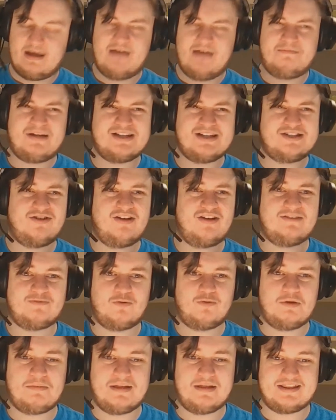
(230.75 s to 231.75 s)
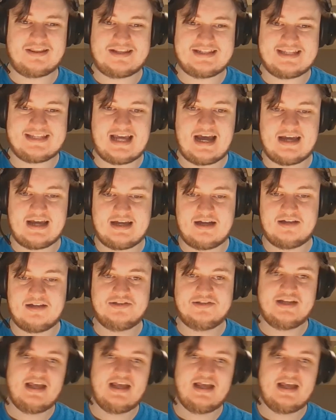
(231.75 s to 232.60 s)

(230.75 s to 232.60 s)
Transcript: Plus you don't have to worry about the Scions.